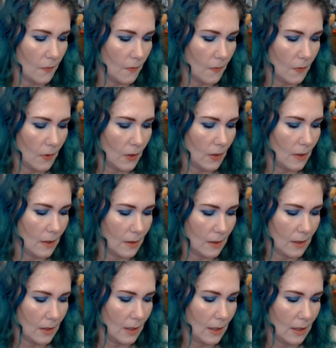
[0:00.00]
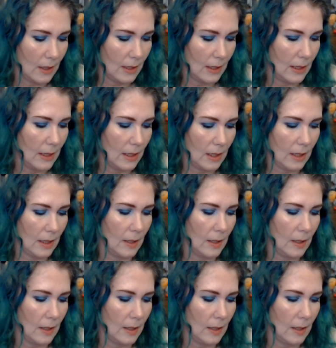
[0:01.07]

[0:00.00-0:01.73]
Nobody speaks.